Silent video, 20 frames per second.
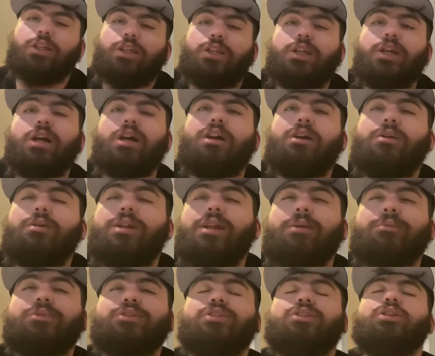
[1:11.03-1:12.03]
Yo,
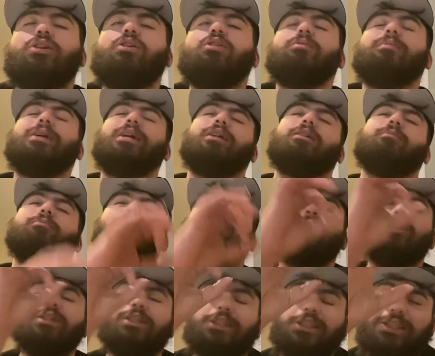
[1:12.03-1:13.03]
that was dope how the
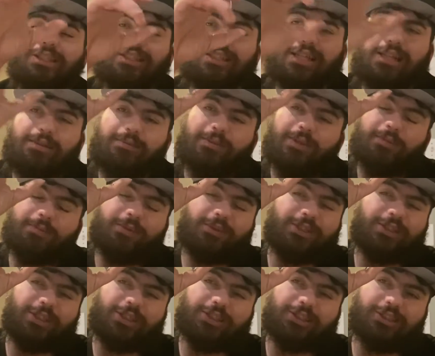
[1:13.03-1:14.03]
bullets just came up on
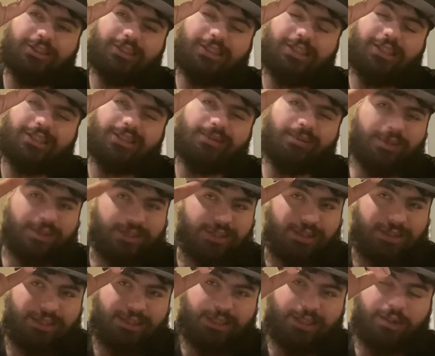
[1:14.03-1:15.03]
the screen. That was
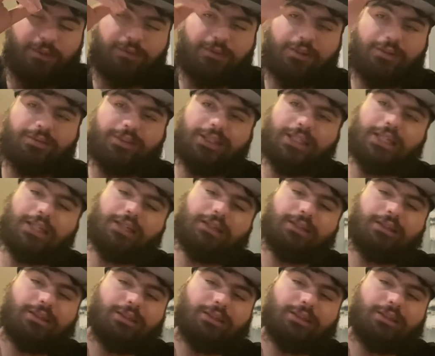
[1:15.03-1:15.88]
hard. I fuck with that.